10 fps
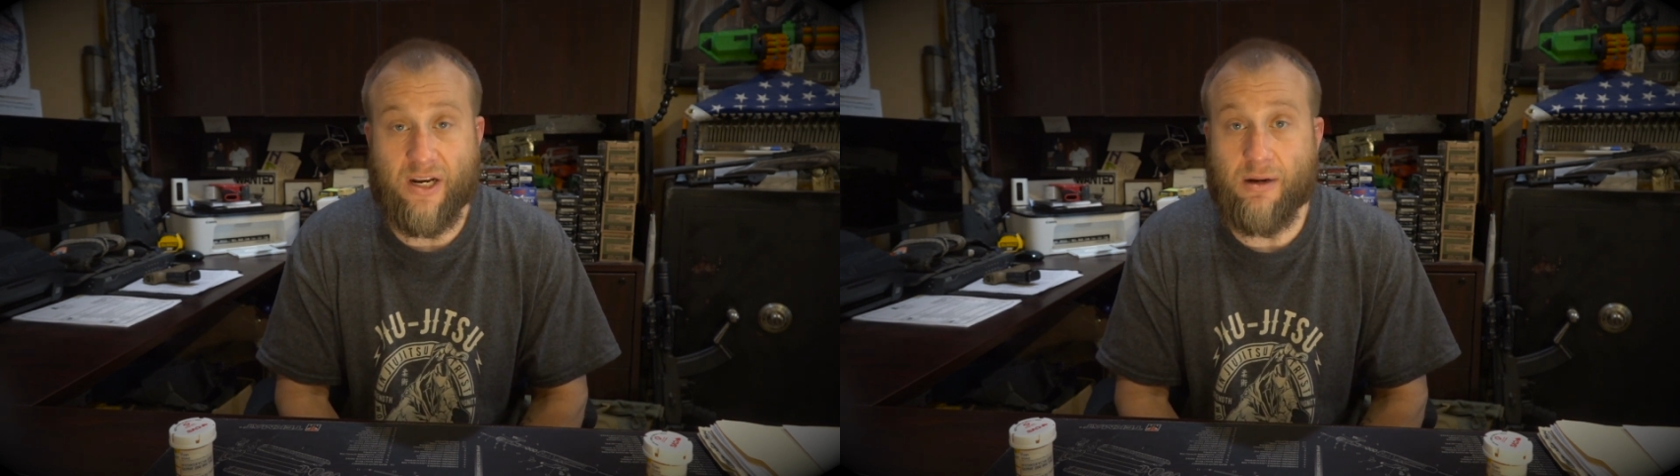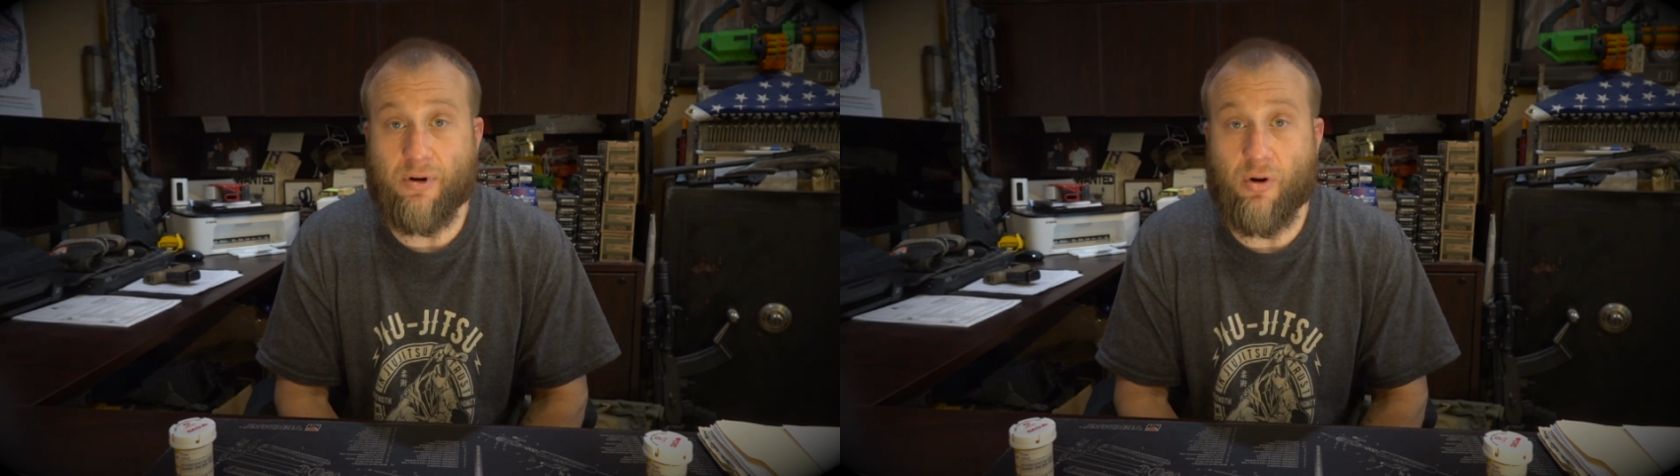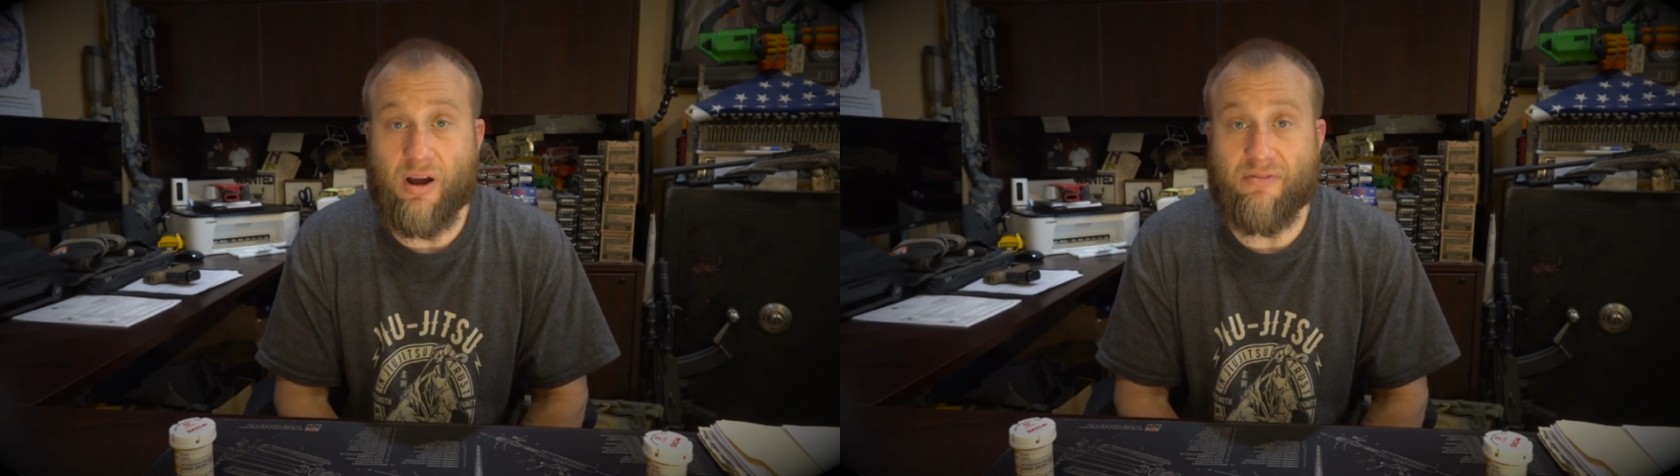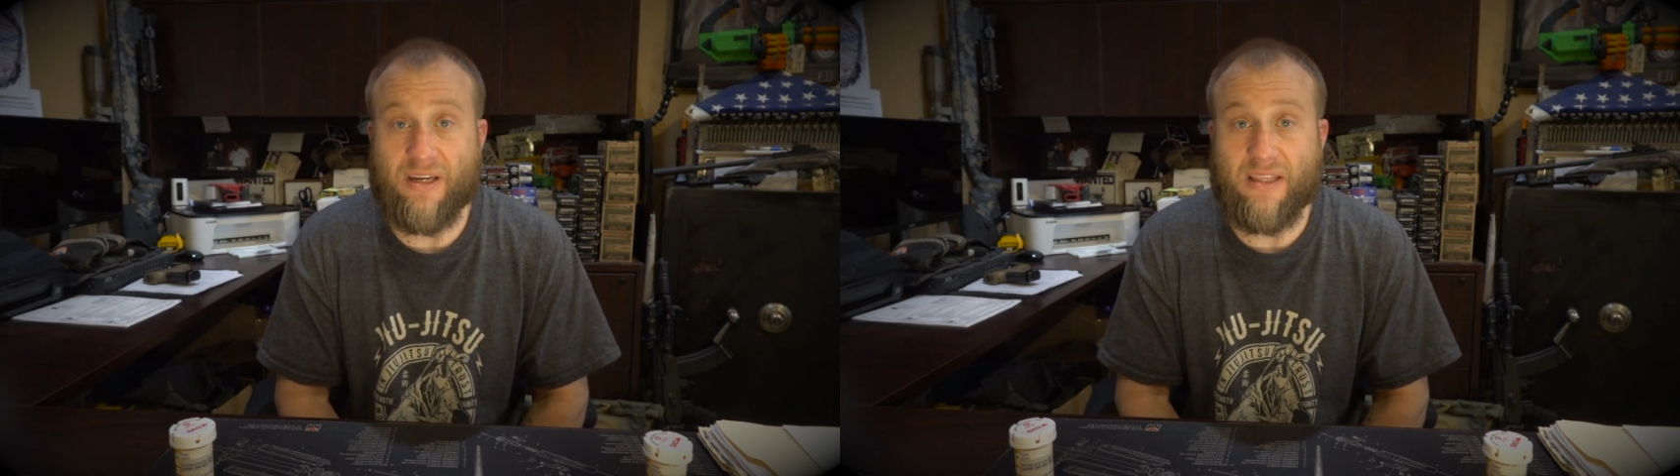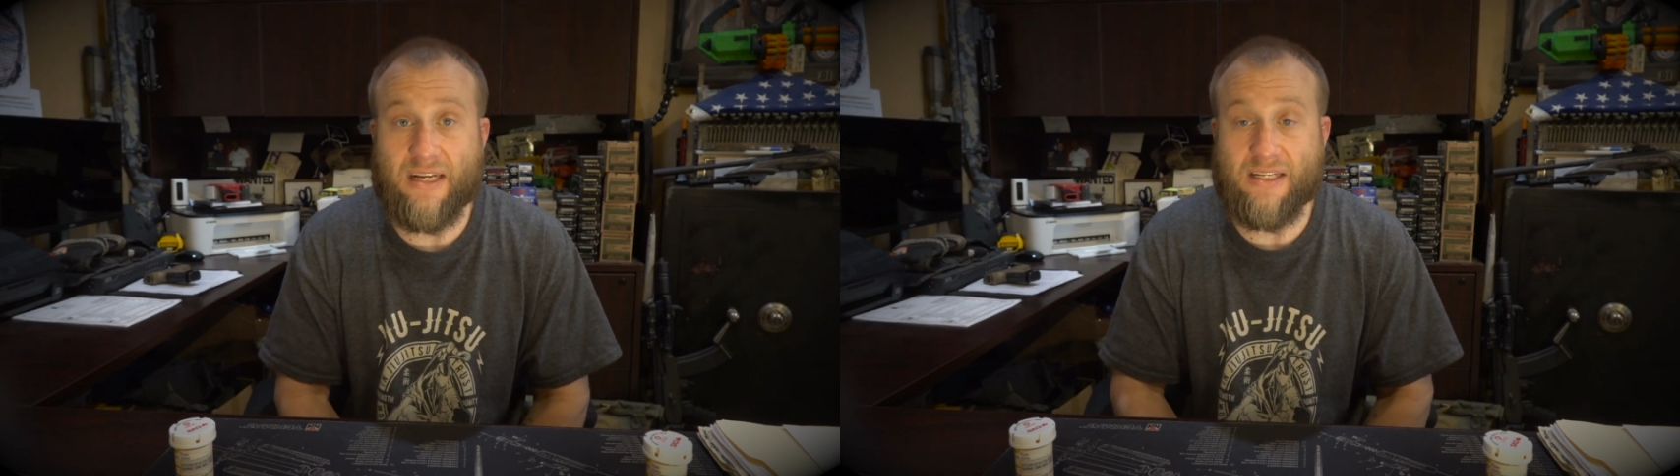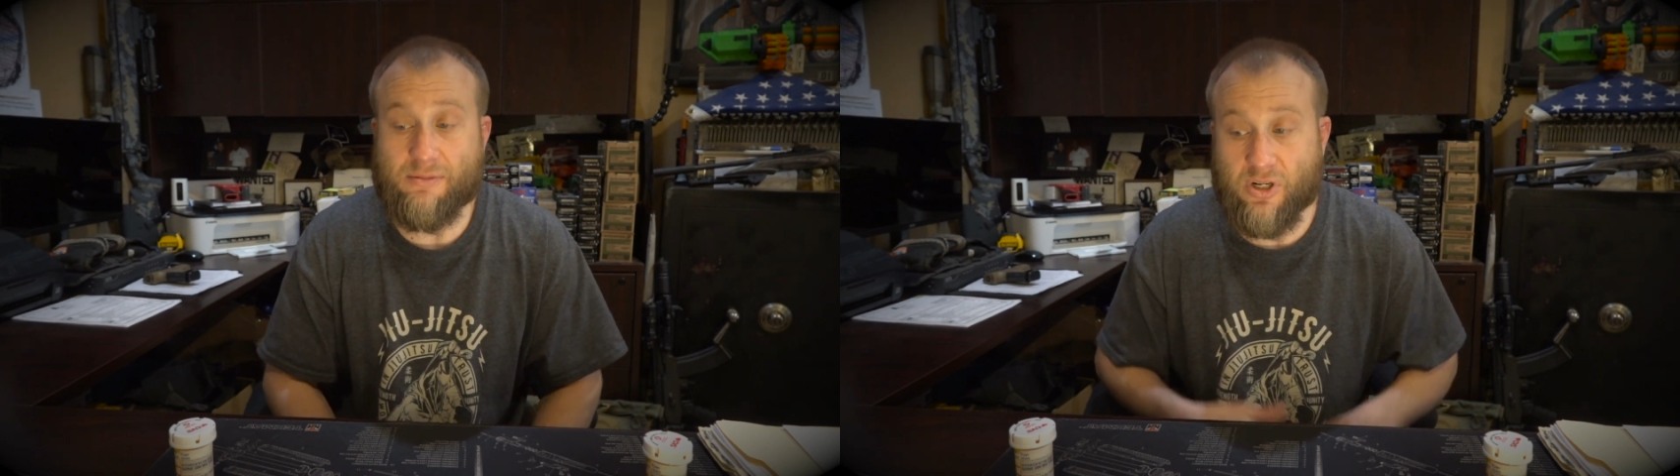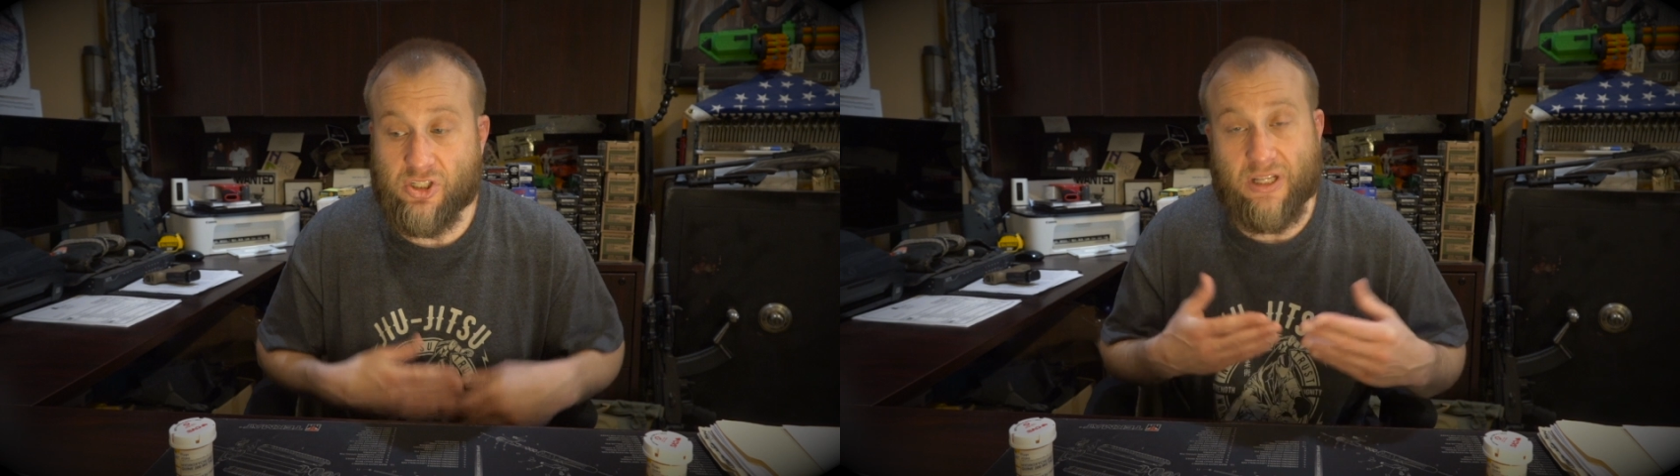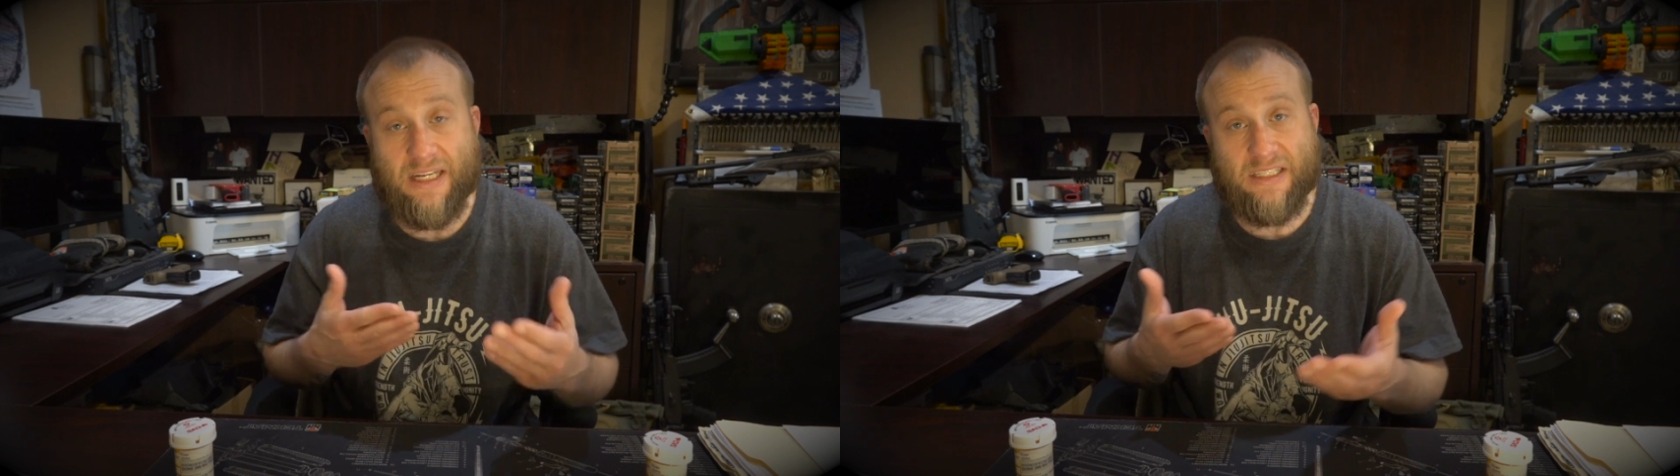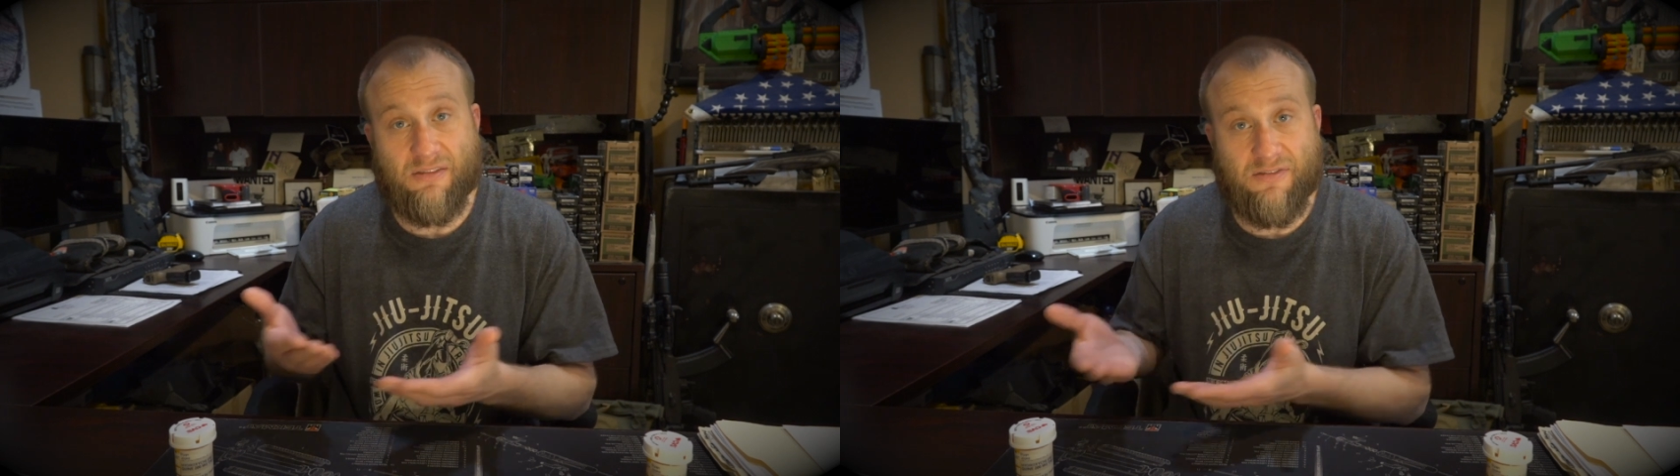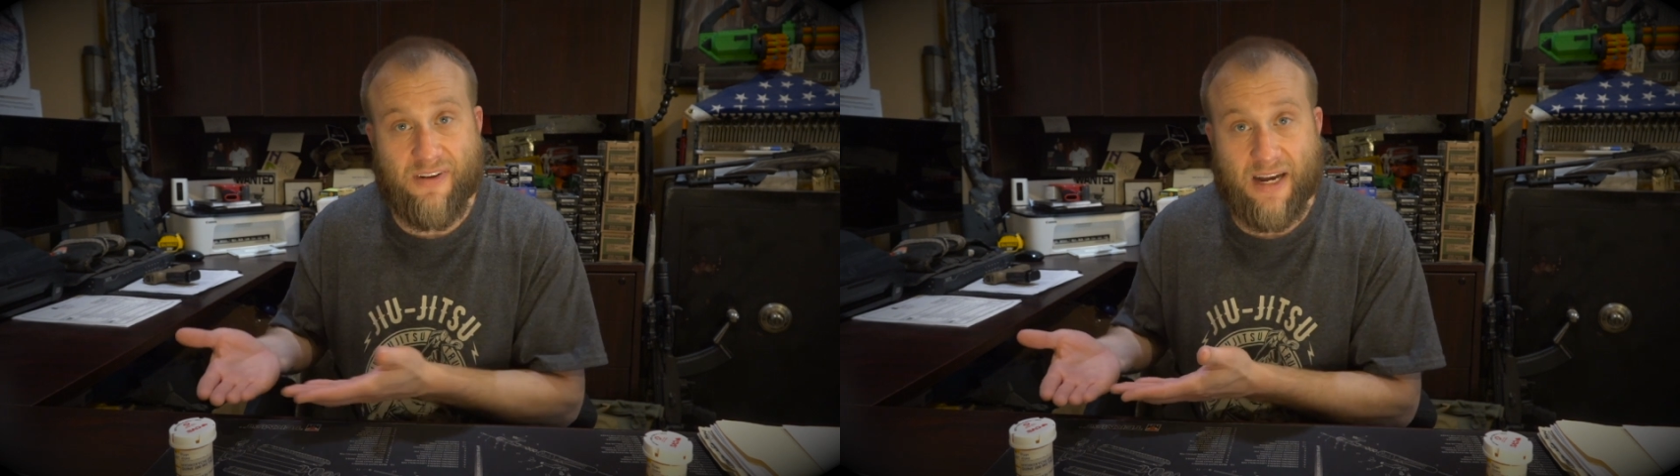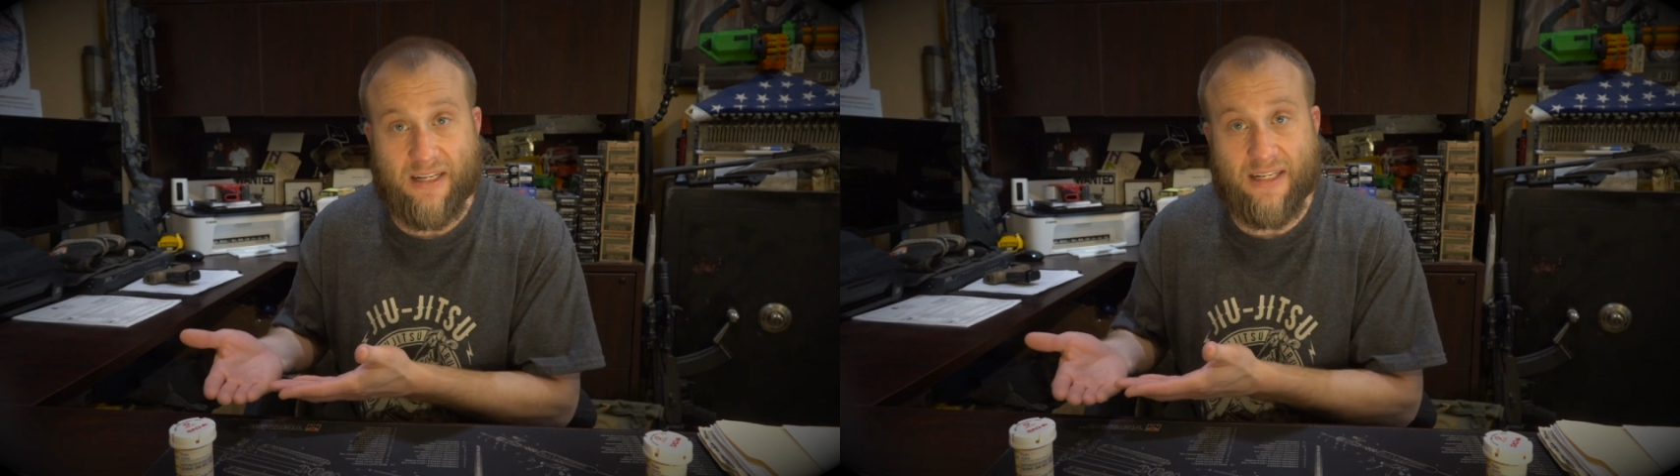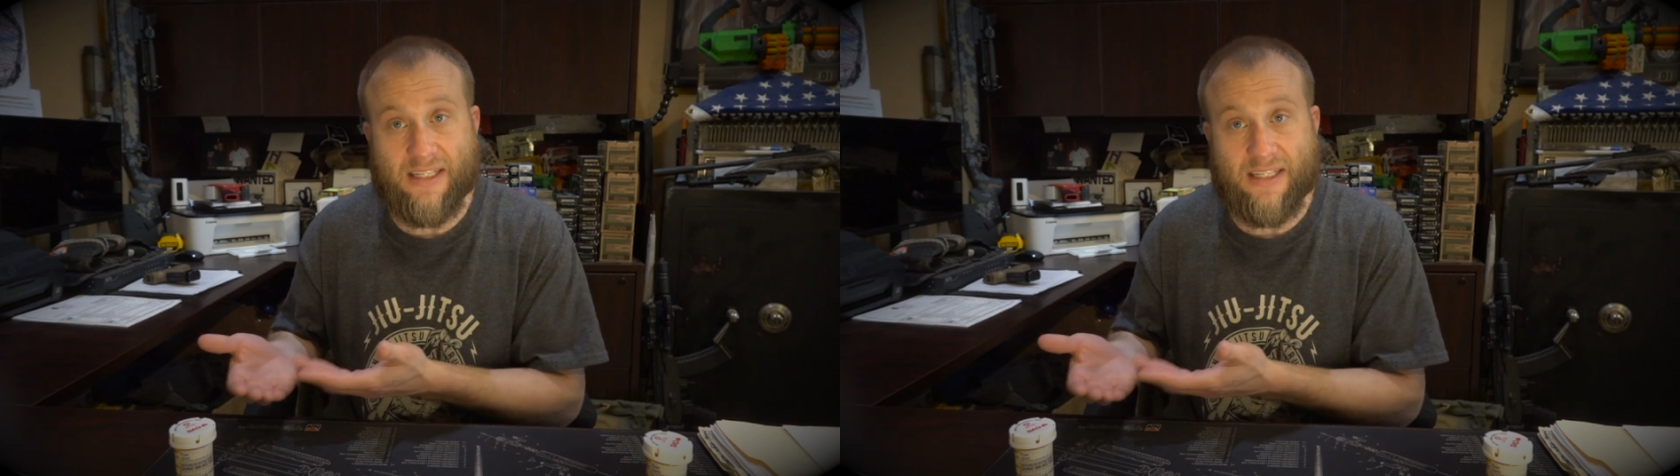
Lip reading: demographic that is much less affected.